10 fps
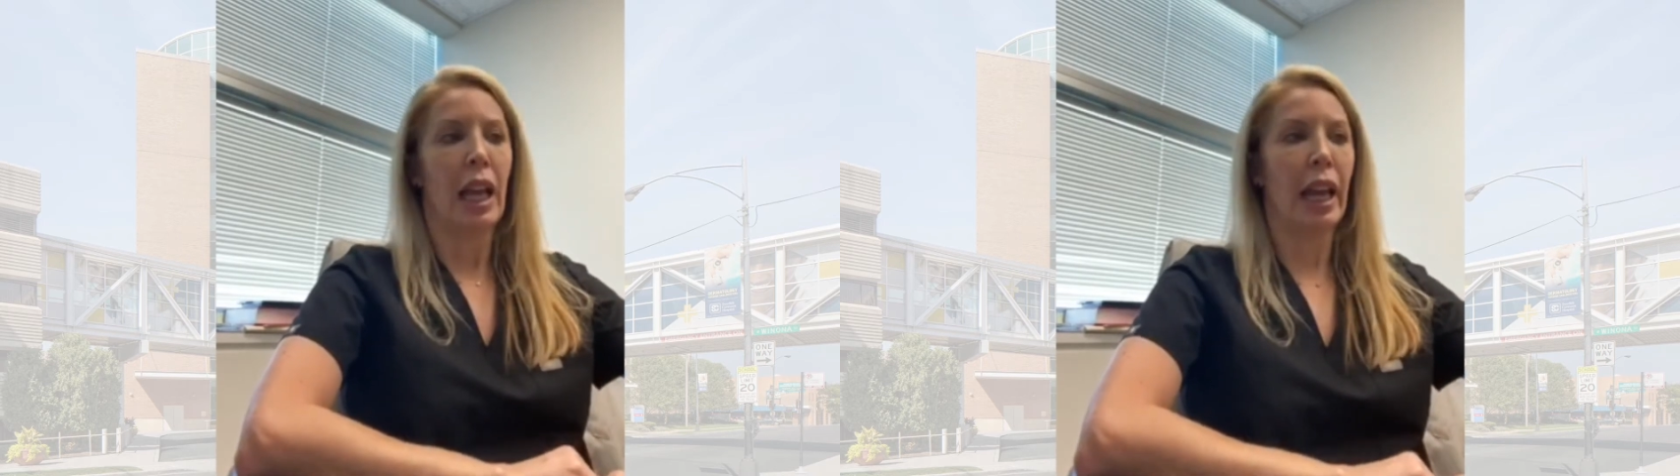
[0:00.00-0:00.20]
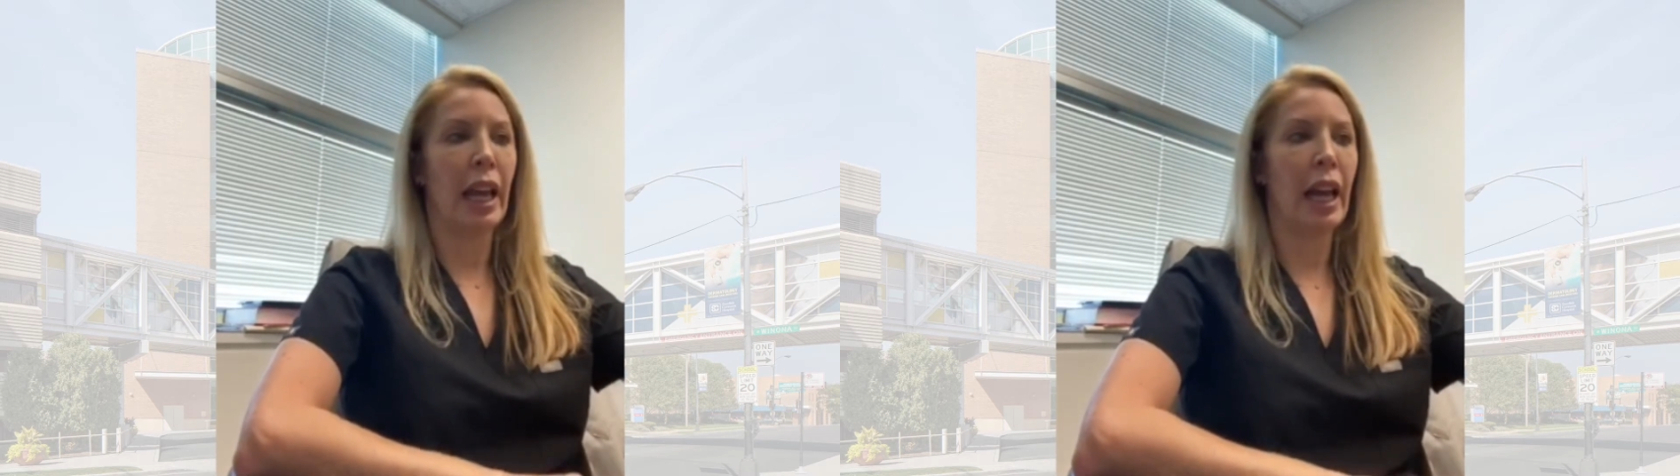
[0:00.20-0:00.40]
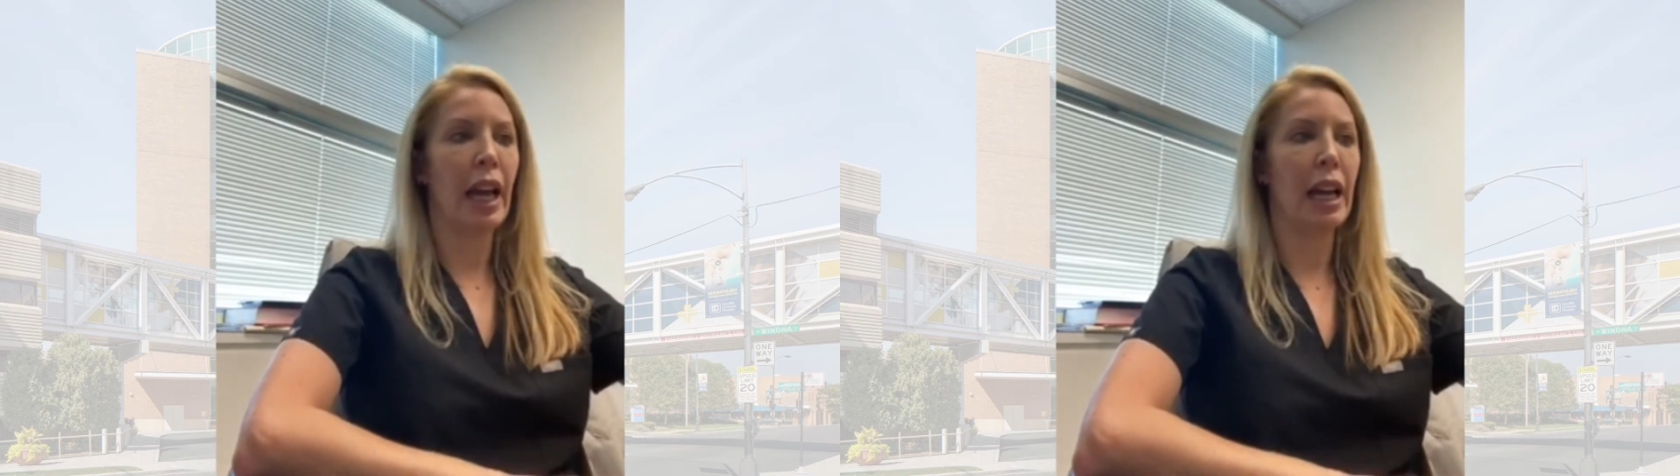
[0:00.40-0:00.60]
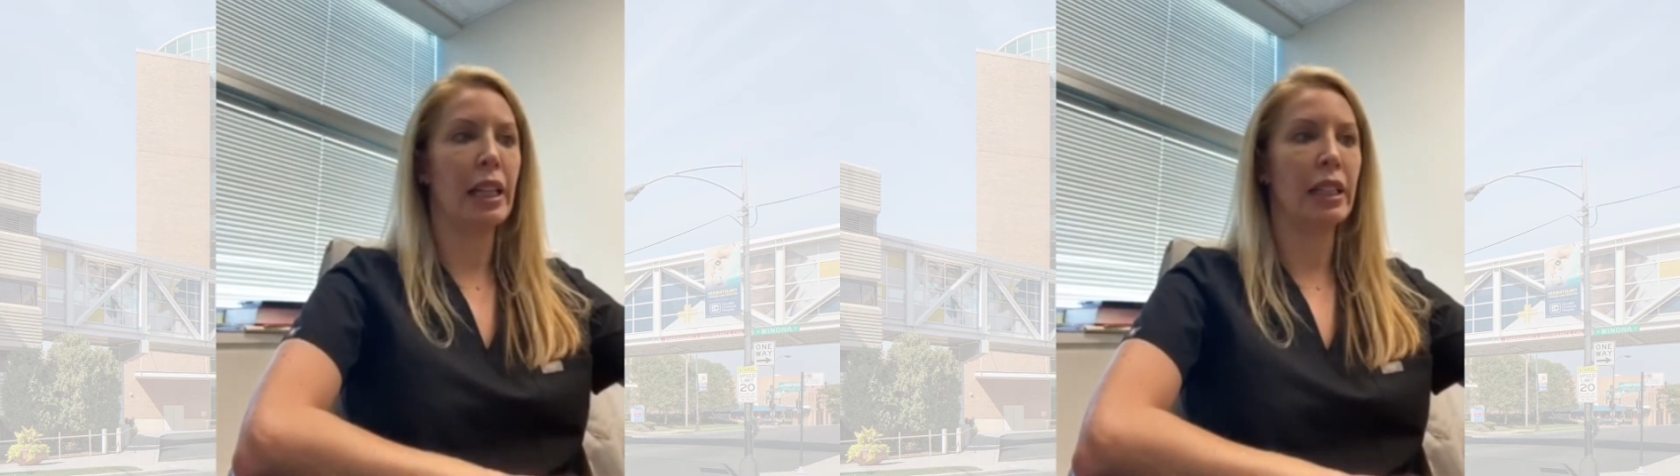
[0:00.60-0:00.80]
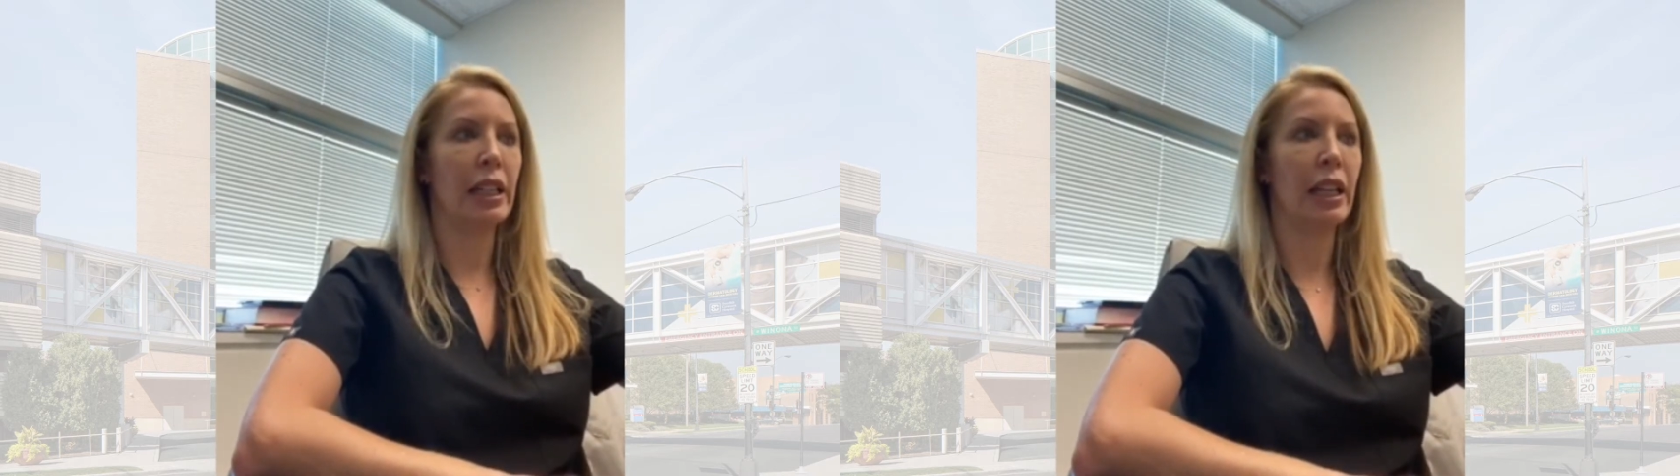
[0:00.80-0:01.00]

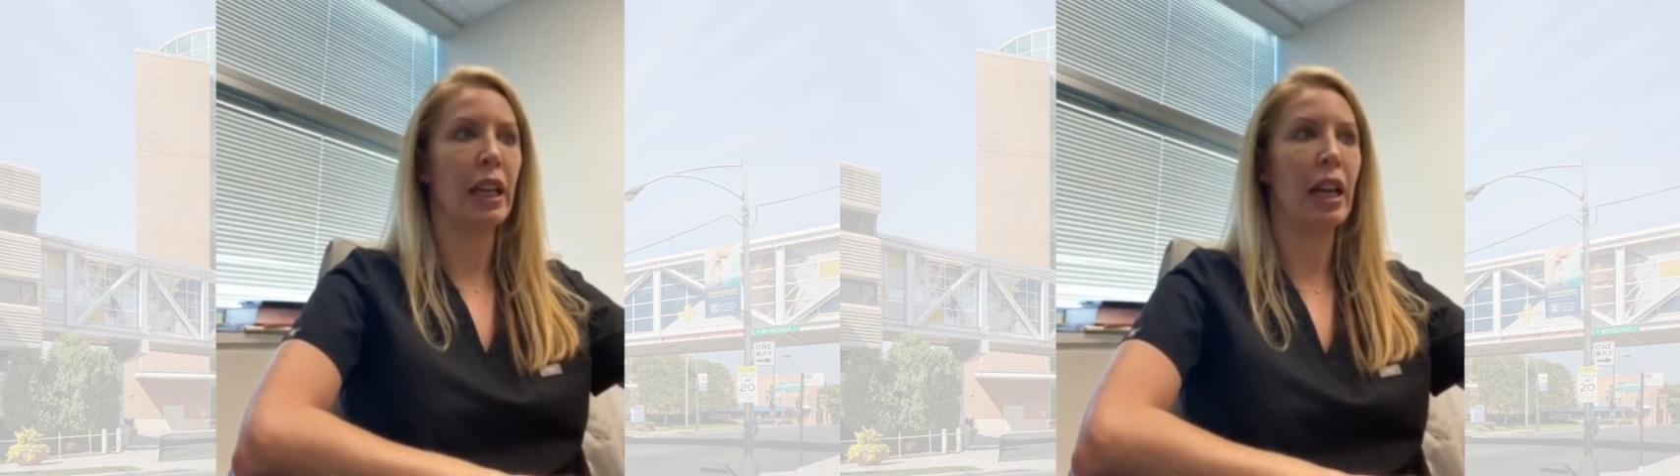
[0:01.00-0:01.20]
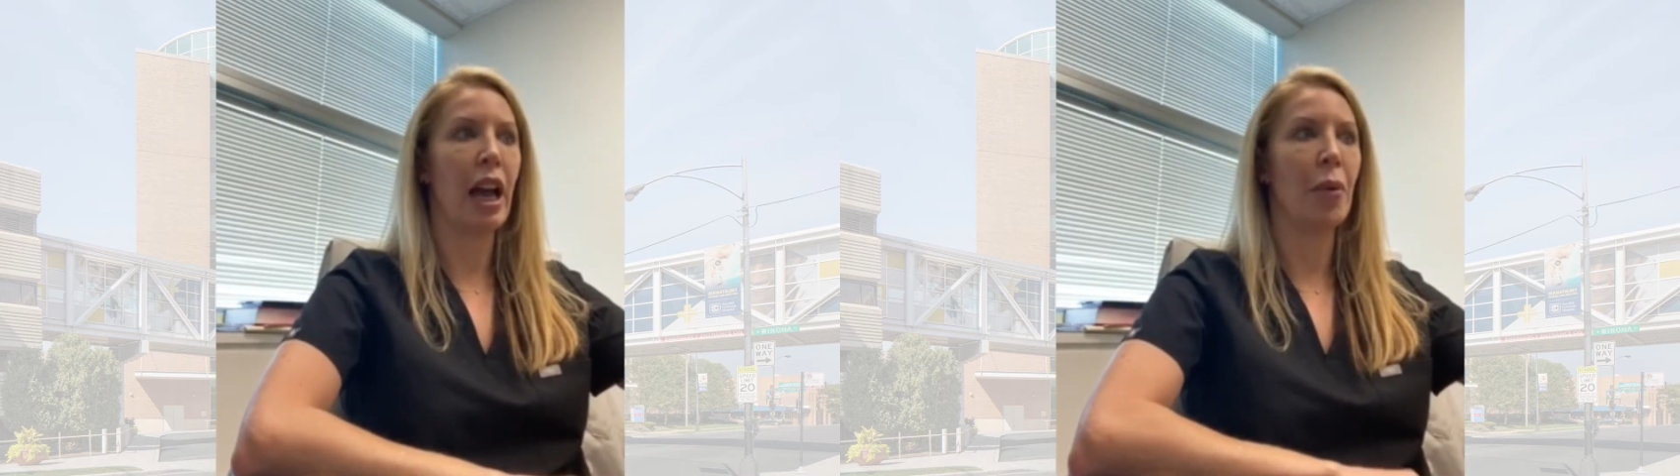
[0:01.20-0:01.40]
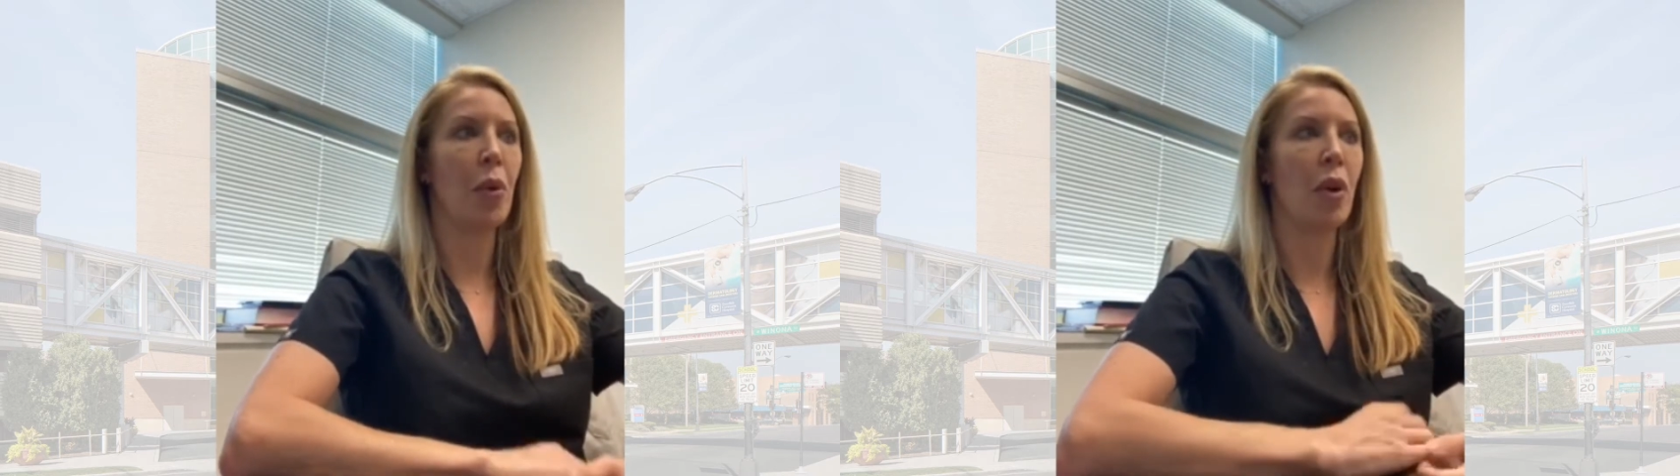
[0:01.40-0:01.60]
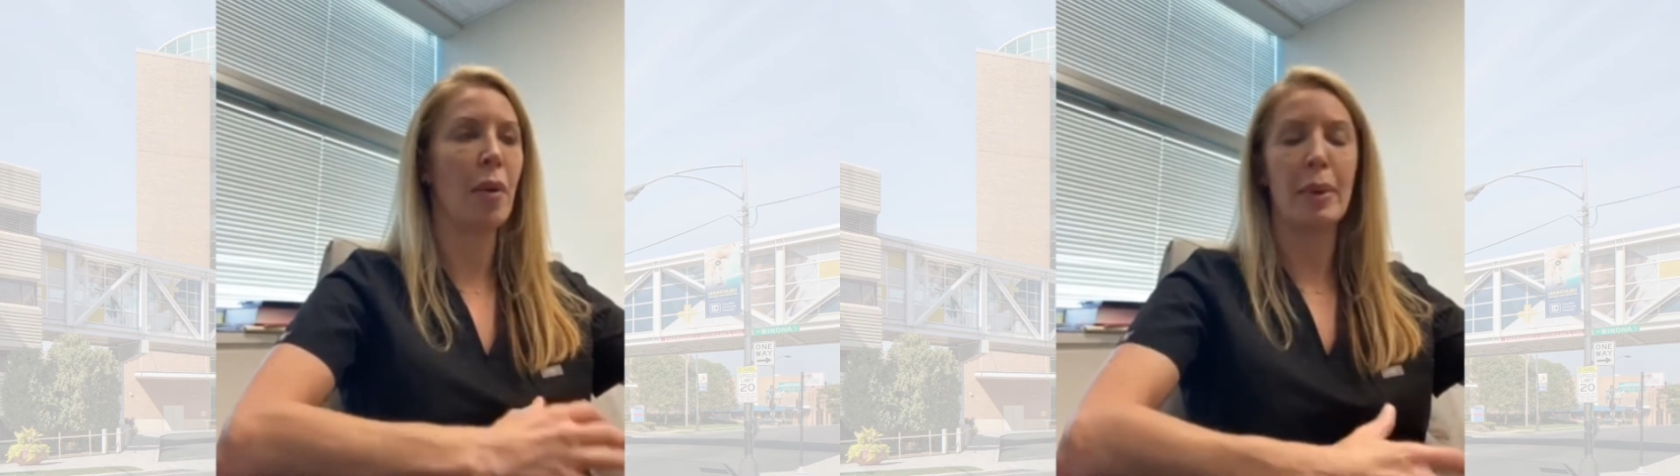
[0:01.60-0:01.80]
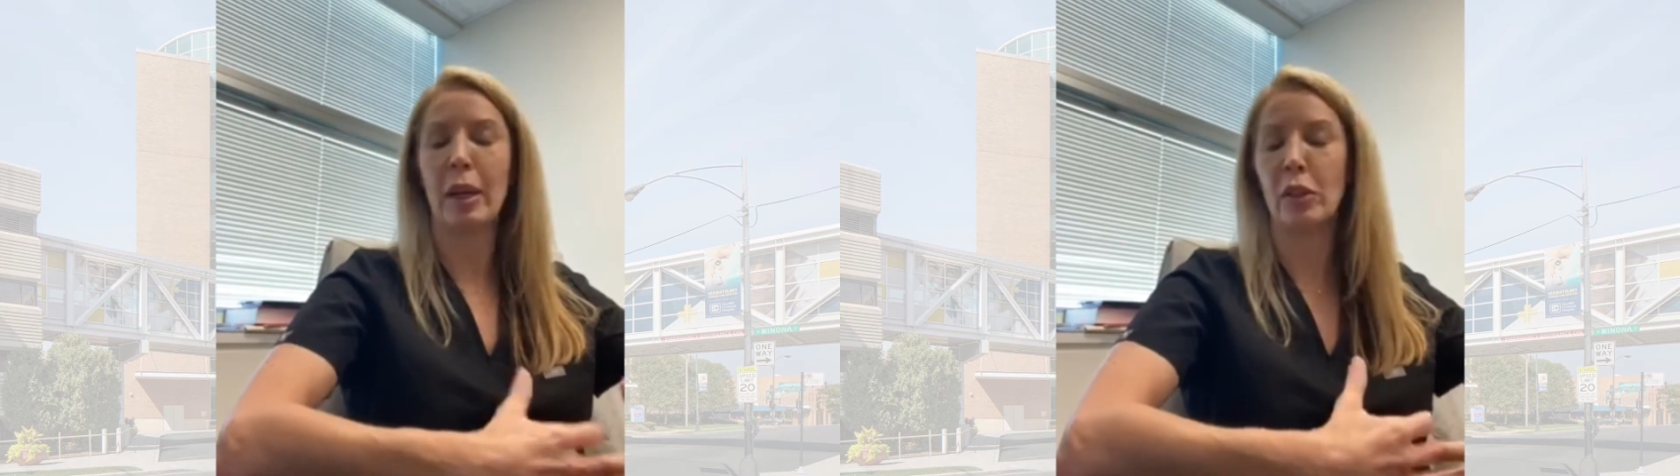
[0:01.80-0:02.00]
and I woke
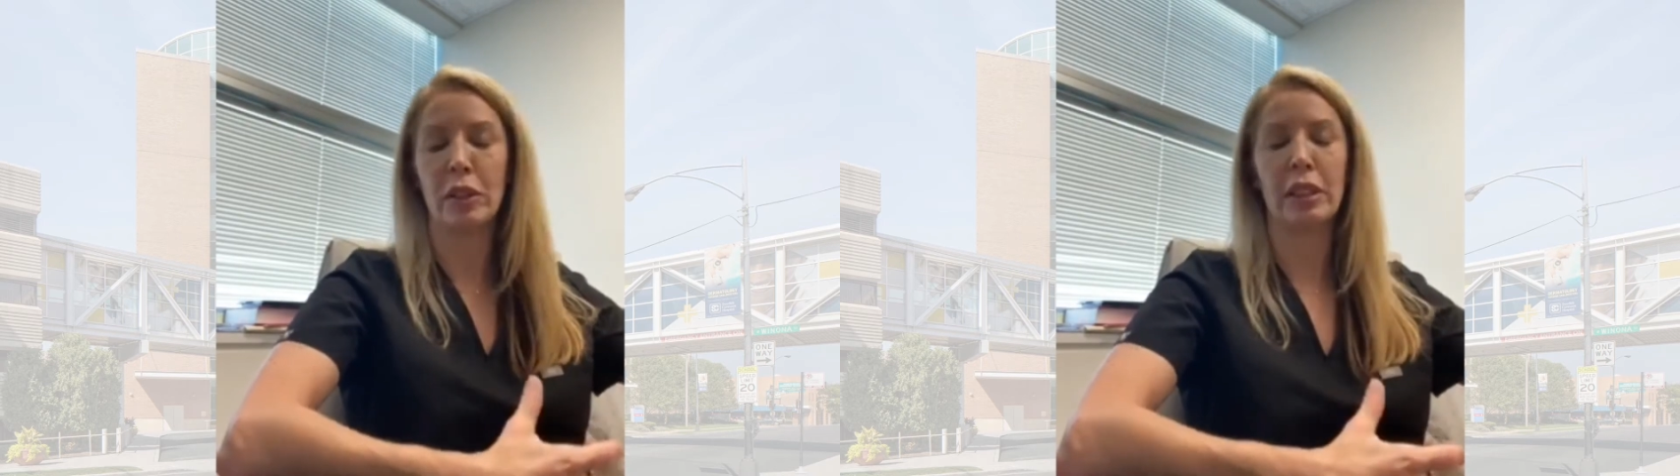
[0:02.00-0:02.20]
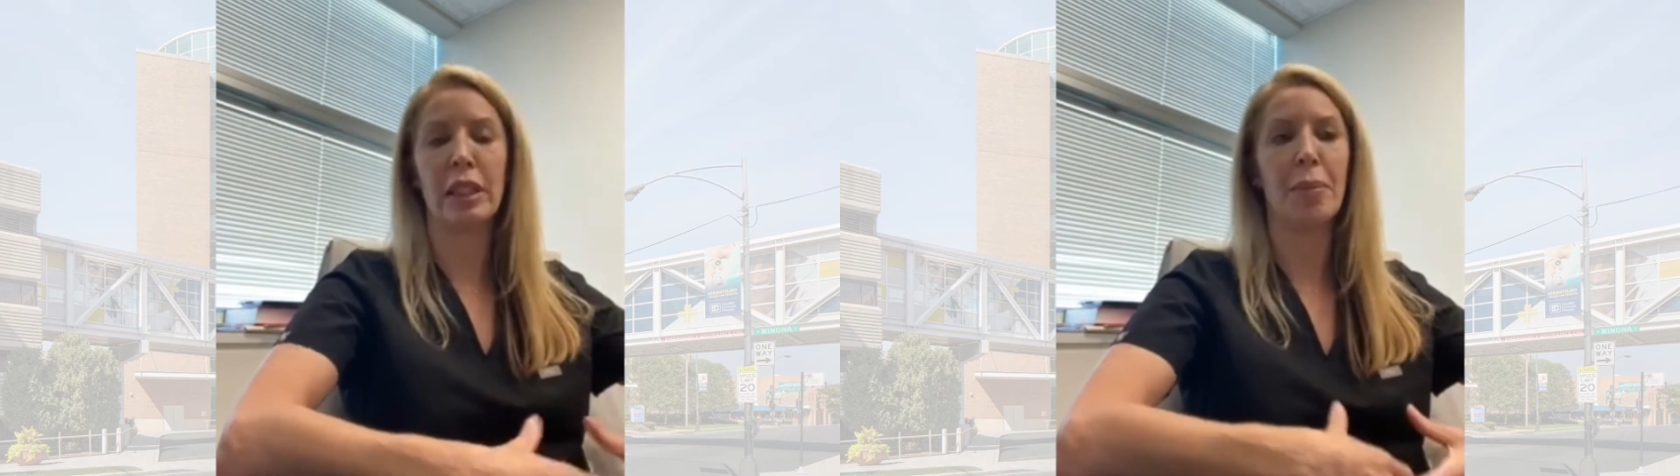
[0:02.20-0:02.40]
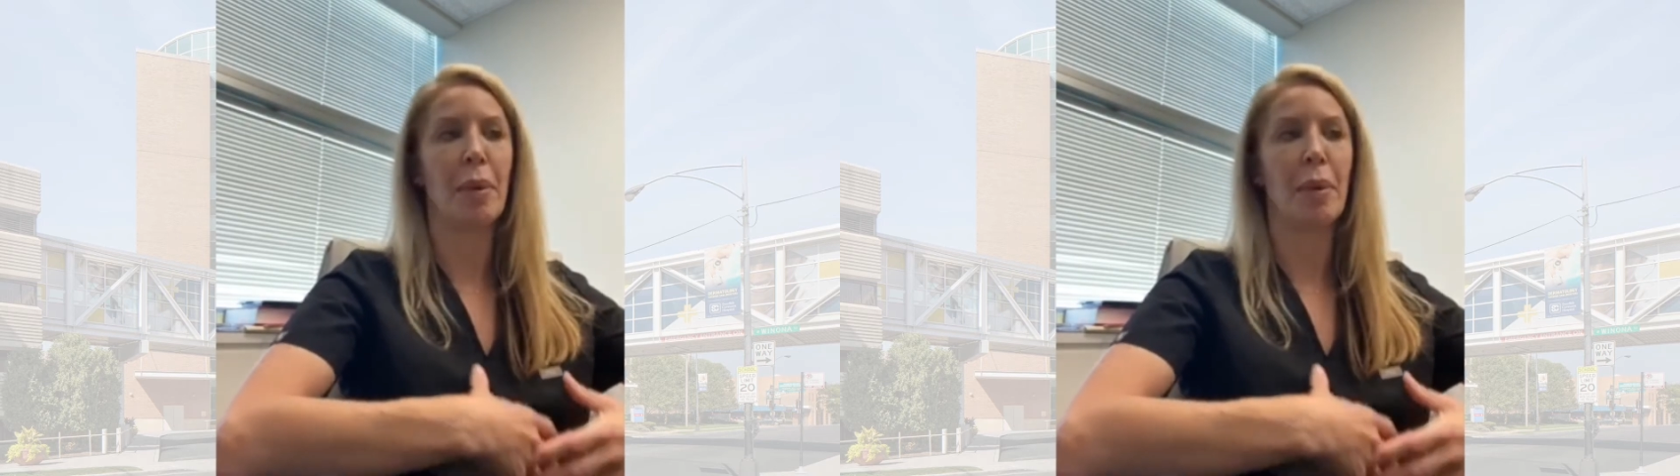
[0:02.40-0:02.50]
up, I couldn't sleep.